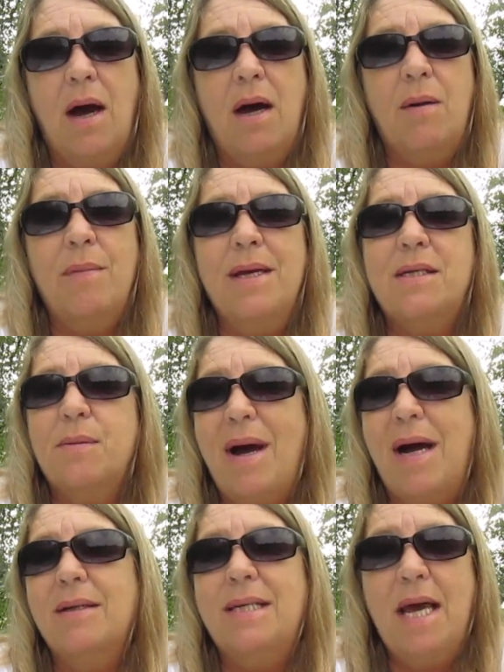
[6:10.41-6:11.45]
It's
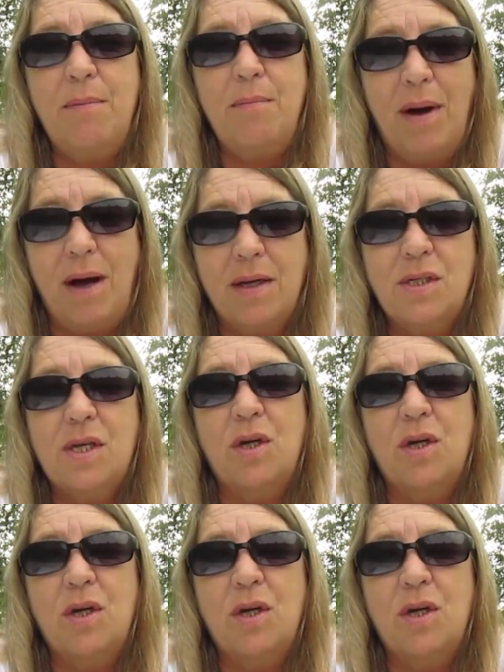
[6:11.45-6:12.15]
about 10 bucks